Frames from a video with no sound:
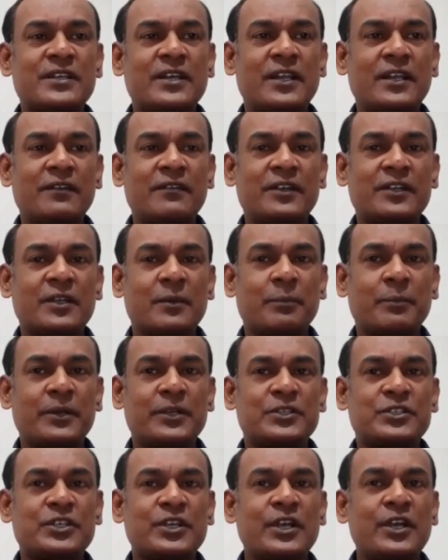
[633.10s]
elevator
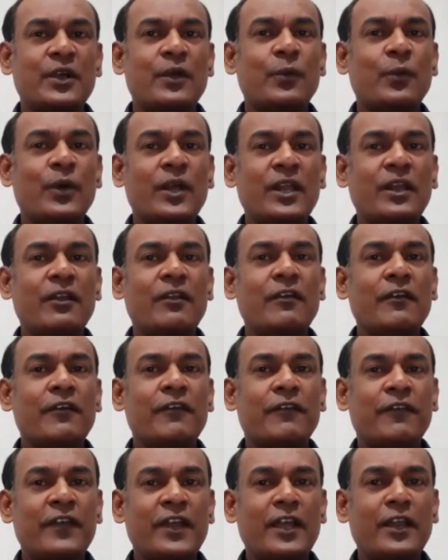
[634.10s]
pitch will
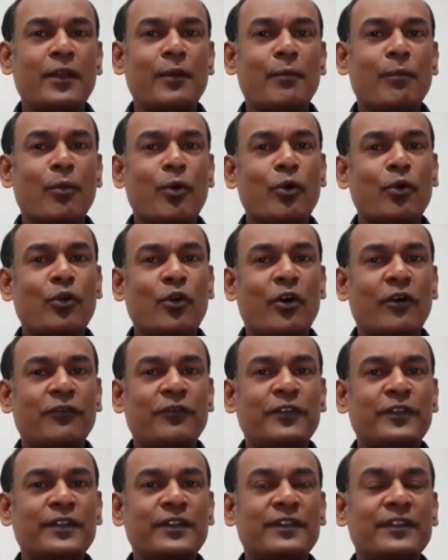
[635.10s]
fail more
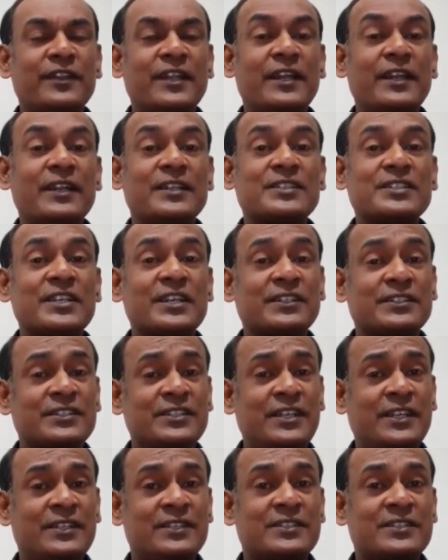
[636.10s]
often than it
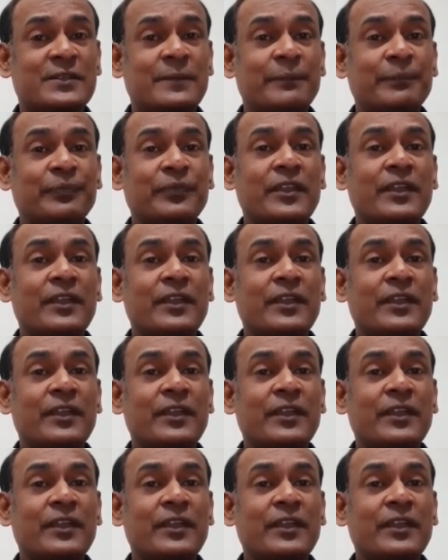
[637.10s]
succeeds.